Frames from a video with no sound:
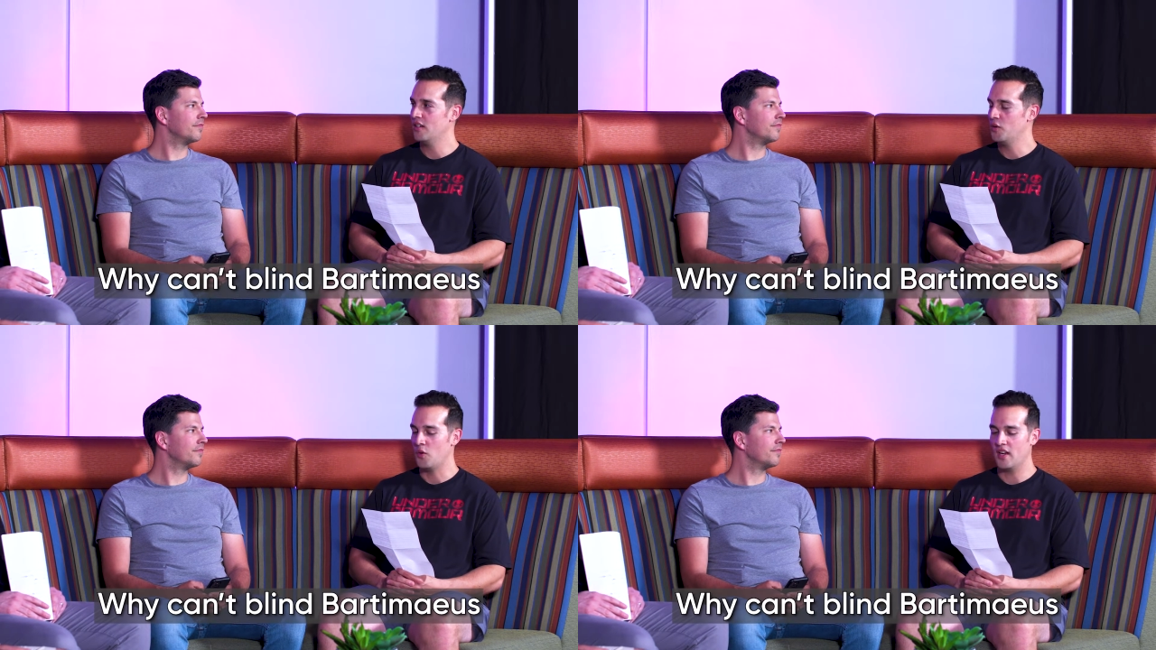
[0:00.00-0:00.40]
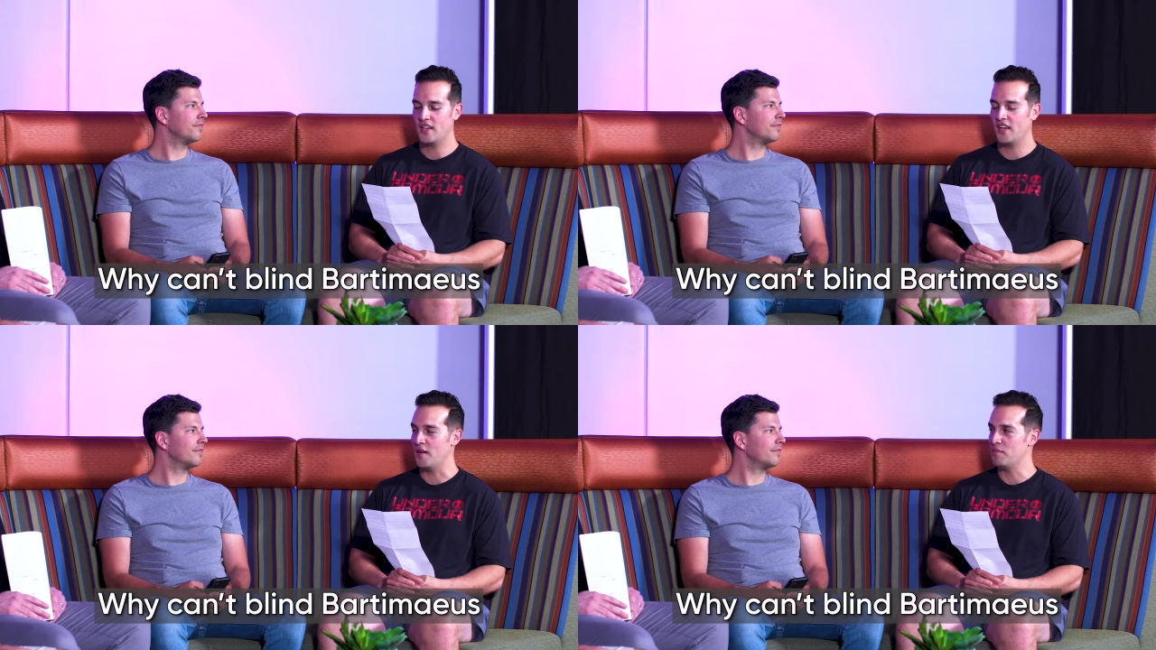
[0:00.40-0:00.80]
Speaker 1: Why
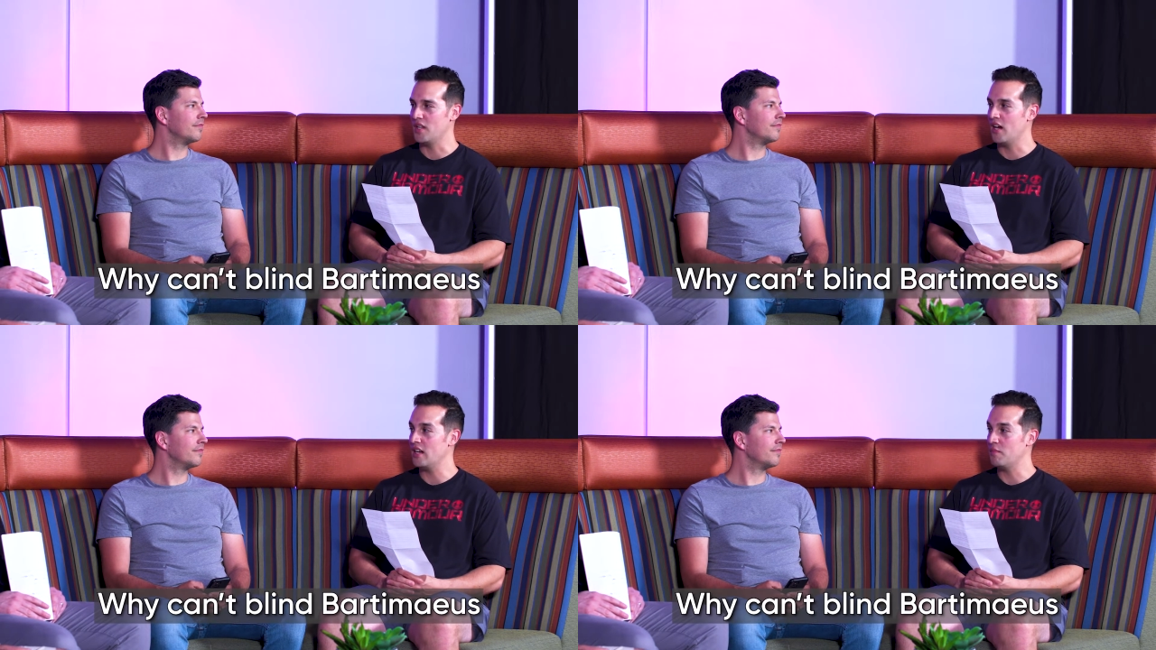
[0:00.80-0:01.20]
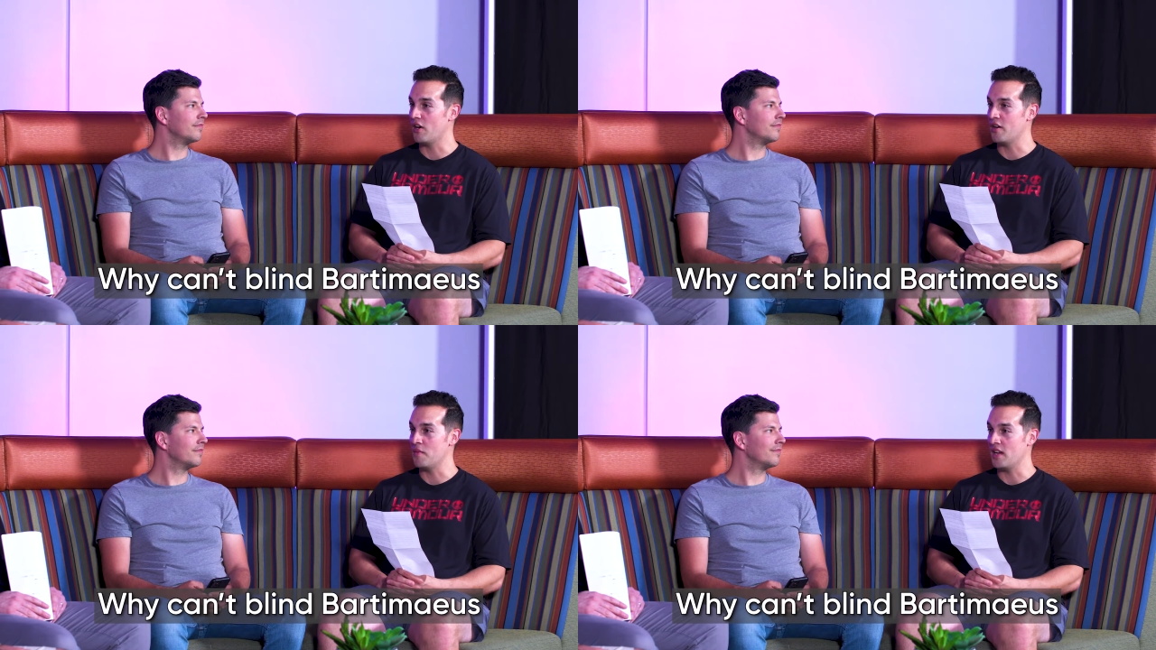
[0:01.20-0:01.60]
can't blind
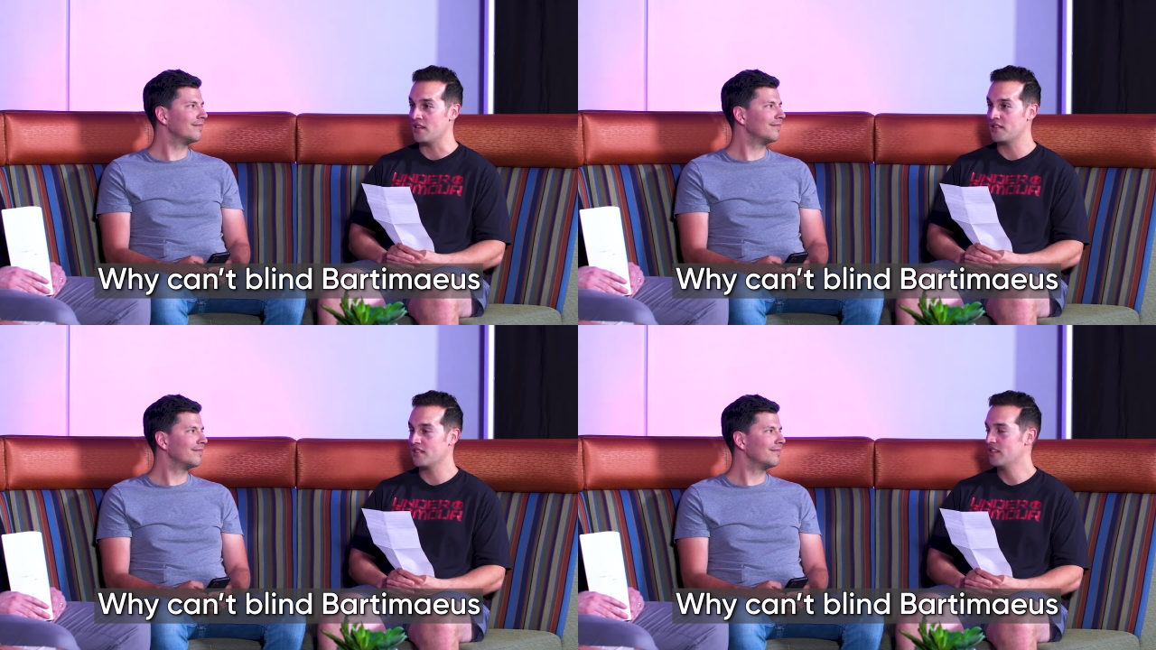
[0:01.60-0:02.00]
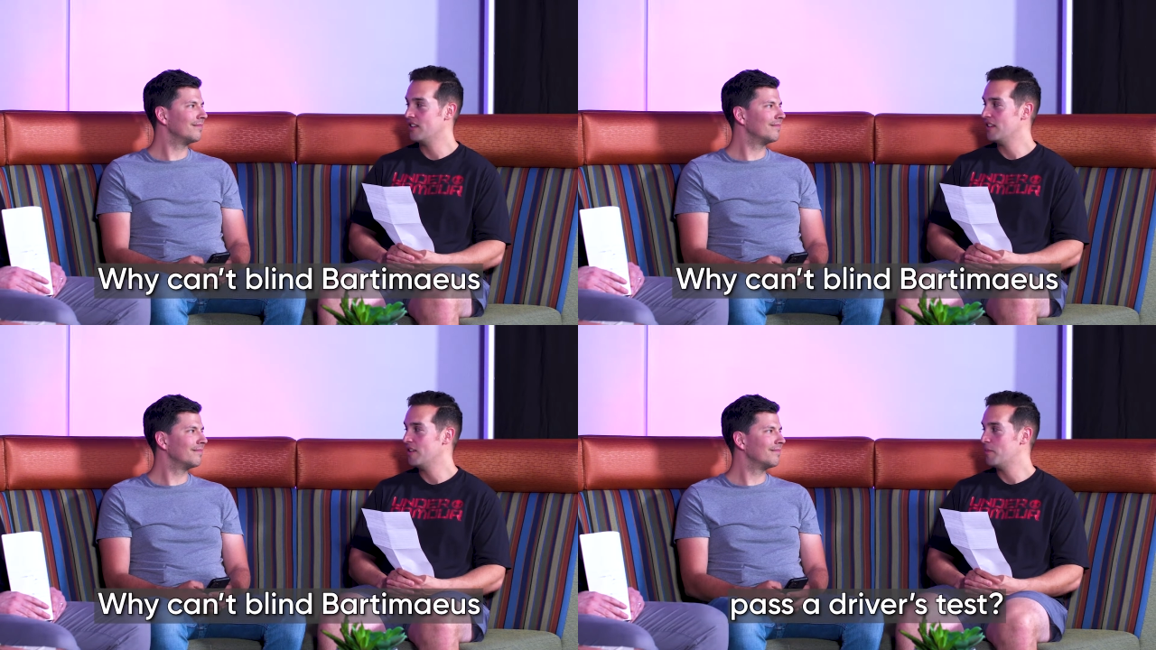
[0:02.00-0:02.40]
Bartimaeus
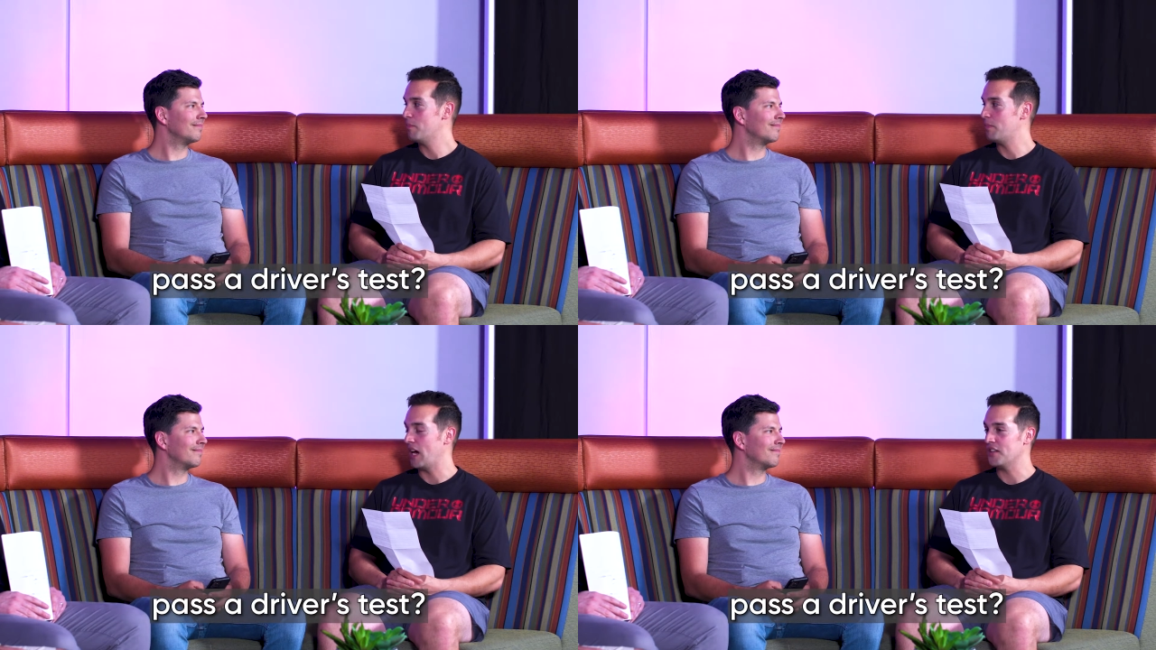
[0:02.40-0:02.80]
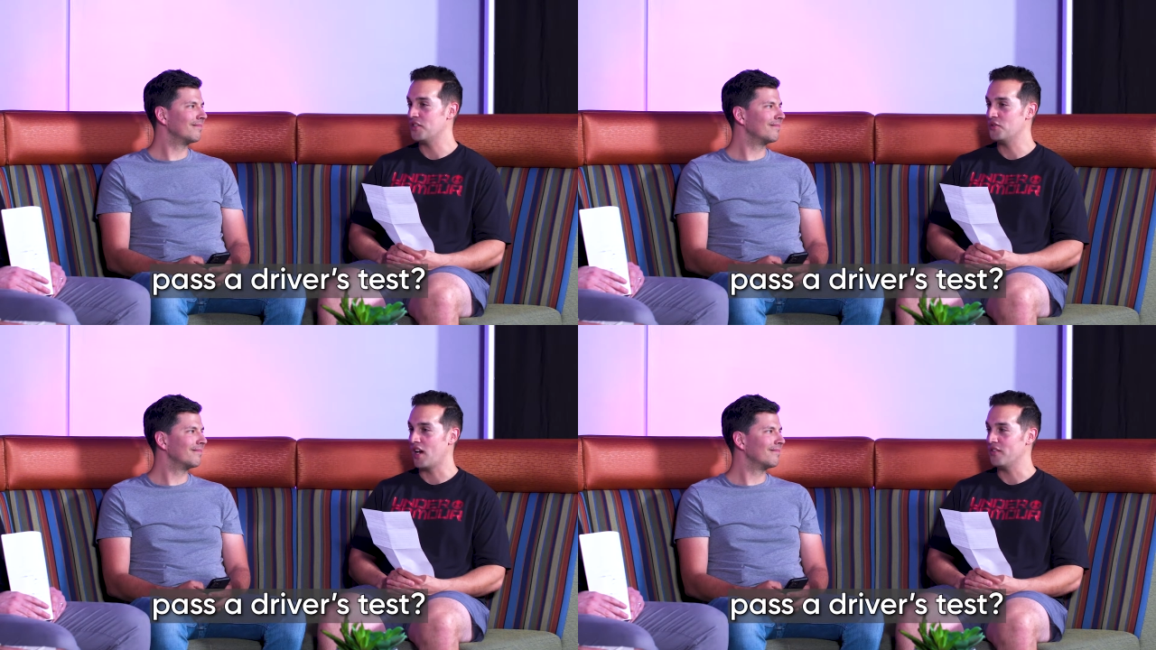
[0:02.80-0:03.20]
pass a
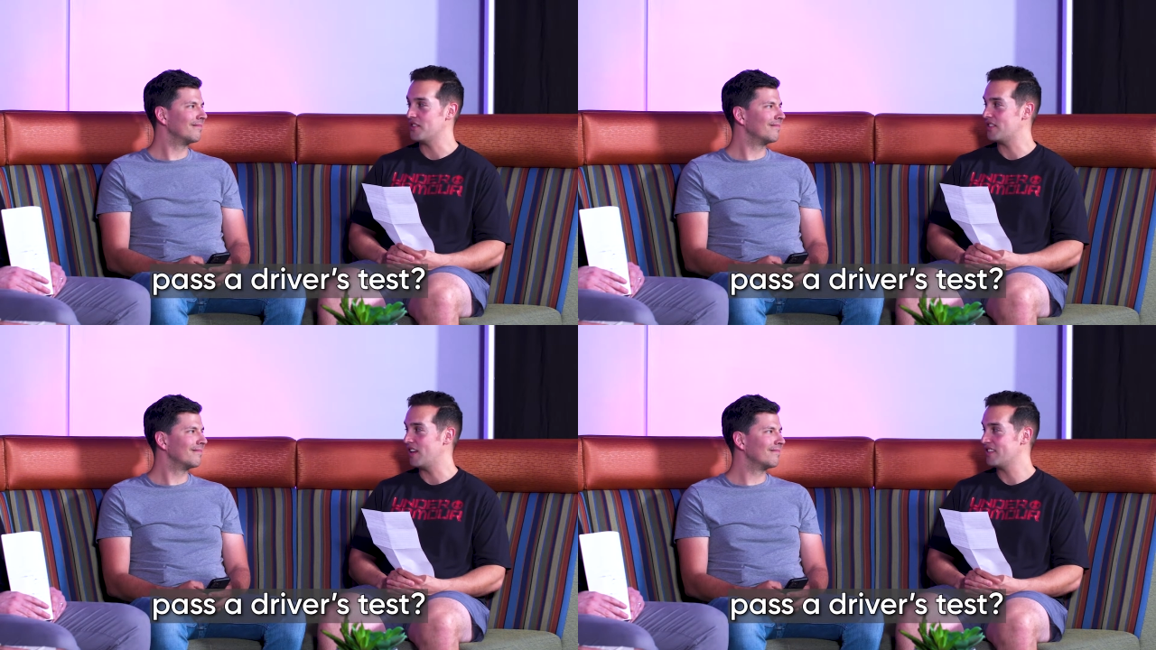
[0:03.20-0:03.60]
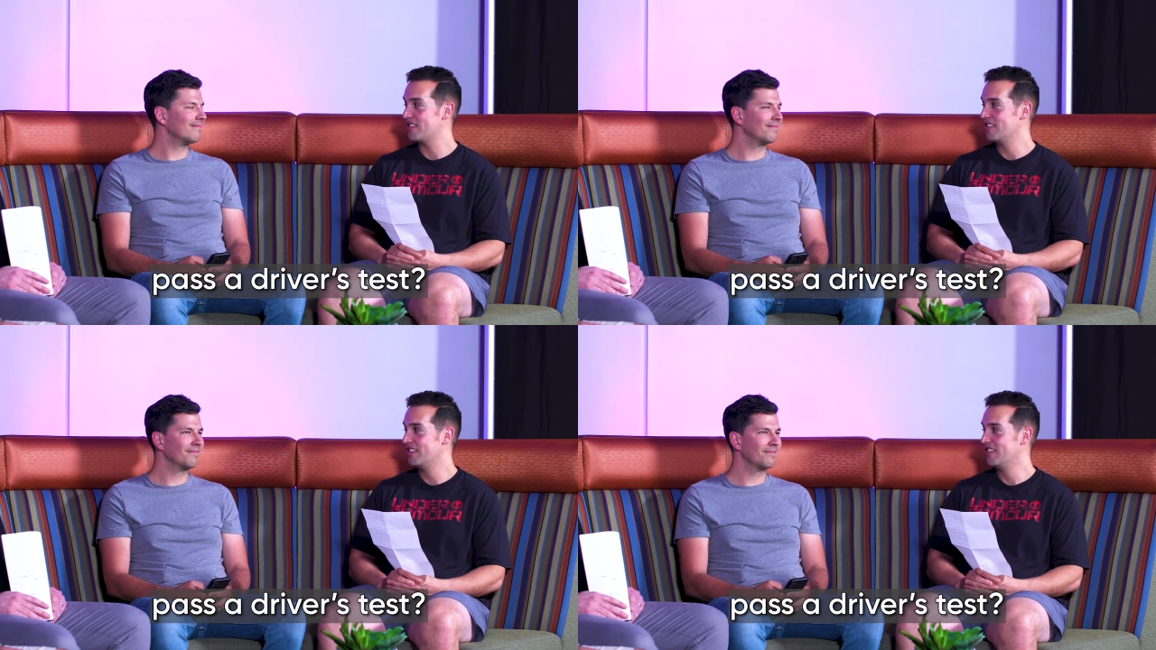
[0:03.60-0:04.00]
driver's test?